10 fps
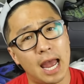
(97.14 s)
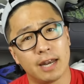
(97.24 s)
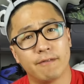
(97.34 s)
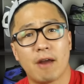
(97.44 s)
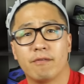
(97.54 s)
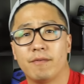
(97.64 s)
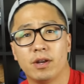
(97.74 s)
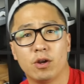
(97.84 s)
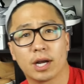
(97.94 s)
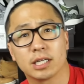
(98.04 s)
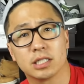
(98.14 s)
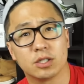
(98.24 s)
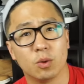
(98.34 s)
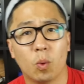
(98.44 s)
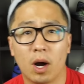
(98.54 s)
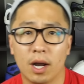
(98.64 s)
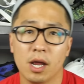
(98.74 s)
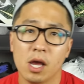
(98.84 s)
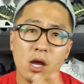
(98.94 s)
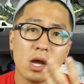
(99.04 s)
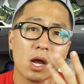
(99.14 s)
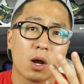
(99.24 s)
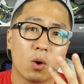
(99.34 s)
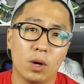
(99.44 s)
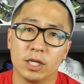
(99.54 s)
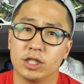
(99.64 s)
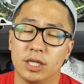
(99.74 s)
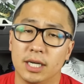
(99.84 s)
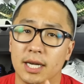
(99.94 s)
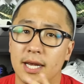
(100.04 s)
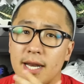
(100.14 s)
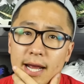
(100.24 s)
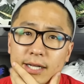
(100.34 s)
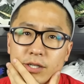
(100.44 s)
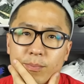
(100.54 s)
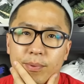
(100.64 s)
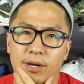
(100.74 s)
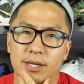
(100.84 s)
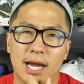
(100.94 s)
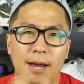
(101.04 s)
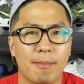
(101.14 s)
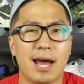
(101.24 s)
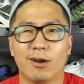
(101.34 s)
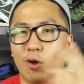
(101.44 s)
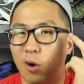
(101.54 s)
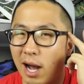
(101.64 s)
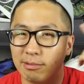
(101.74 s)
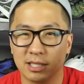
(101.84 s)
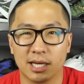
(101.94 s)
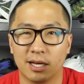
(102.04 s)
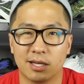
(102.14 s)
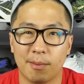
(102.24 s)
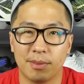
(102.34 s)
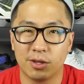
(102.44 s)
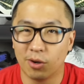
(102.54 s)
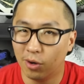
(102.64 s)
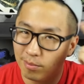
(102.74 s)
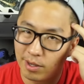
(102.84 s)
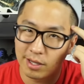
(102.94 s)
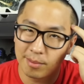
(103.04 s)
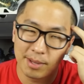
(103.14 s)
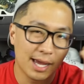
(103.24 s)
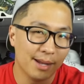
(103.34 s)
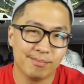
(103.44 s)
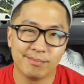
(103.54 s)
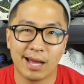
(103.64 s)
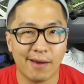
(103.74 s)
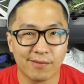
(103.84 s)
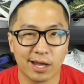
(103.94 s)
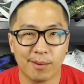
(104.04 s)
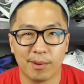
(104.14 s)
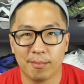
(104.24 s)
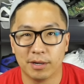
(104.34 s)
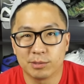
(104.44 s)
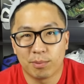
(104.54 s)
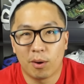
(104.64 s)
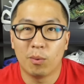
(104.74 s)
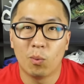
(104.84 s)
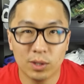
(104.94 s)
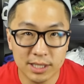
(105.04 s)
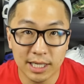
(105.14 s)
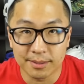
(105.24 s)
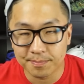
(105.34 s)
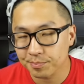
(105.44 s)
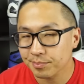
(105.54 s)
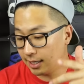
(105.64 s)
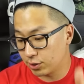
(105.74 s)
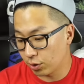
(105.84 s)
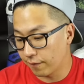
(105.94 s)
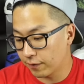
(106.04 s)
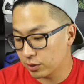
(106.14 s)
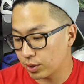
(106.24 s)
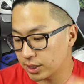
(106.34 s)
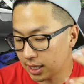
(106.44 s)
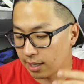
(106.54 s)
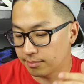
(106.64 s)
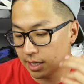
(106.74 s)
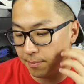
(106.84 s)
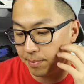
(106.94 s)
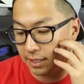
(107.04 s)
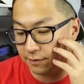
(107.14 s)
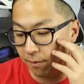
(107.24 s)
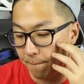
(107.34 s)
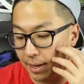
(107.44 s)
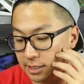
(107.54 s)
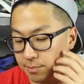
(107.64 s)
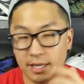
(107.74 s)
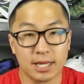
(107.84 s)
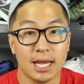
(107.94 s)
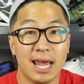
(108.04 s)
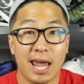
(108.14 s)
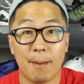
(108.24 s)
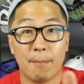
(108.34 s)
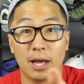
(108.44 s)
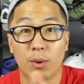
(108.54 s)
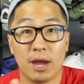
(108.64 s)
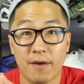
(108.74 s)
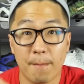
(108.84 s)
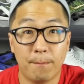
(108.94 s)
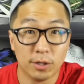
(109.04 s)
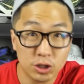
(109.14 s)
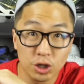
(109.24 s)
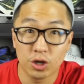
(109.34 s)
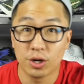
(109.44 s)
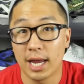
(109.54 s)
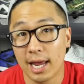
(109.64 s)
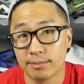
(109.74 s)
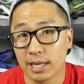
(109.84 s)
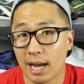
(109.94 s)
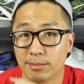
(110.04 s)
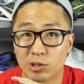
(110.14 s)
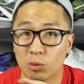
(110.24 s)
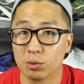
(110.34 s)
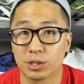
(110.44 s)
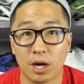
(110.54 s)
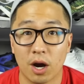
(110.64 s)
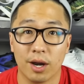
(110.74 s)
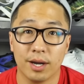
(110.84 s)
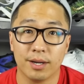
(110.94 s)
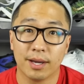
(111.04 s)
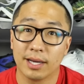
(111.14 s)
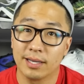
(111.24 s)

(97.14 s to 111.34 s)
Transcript: the end of every video, I can just do one question and answer period time. I don't know. I'm just thinking on top of the dome, on top of my head. I haven't thought about it much, but we'll see. And so the first question that comes up is from Ben Smith. And by the way, if I butcher your names, I'm so sorry.